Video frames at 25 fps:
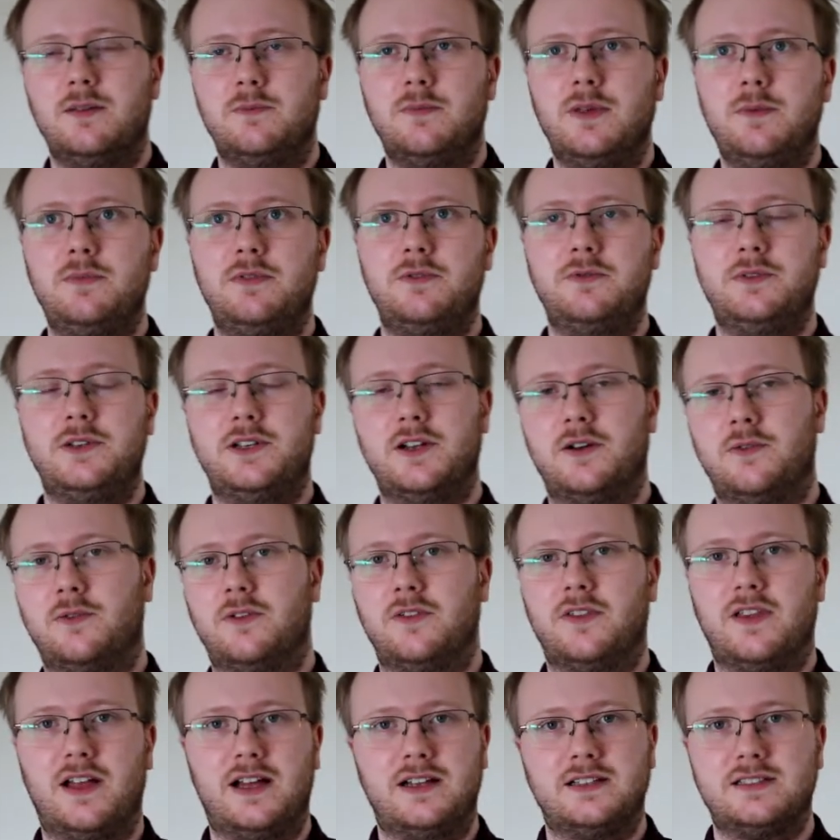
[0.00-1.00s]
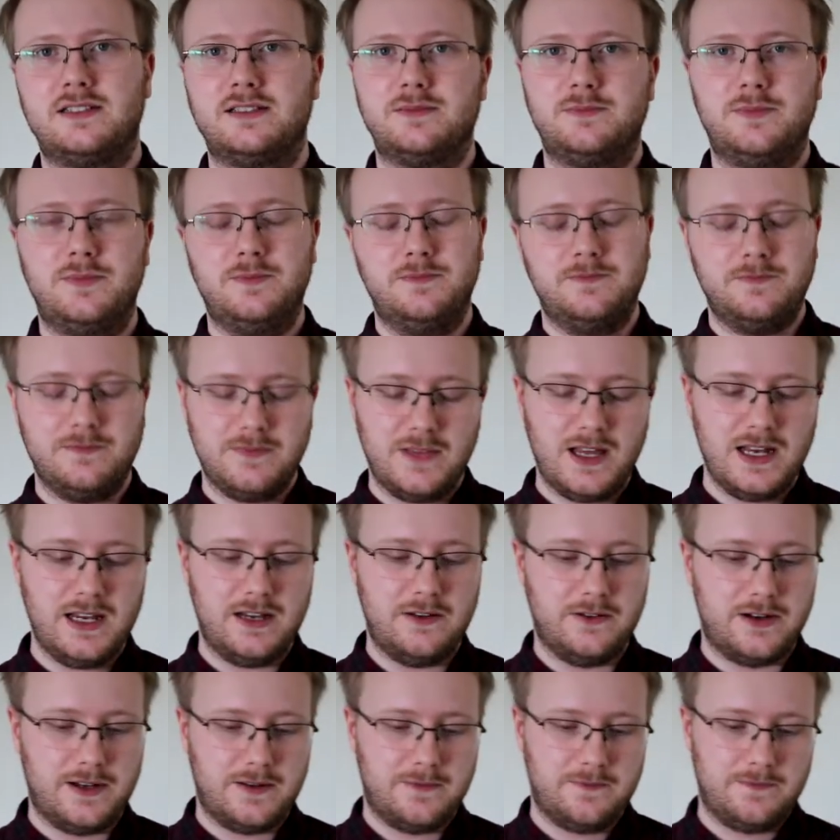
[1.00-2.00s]
maybe we don't want that.
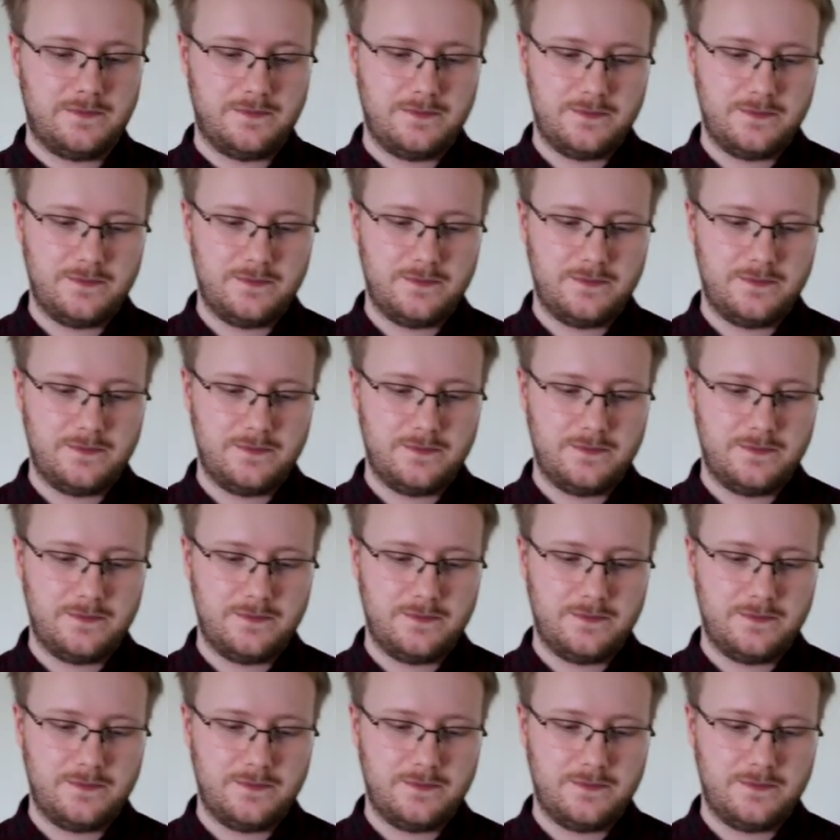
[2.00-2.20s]
Anyway,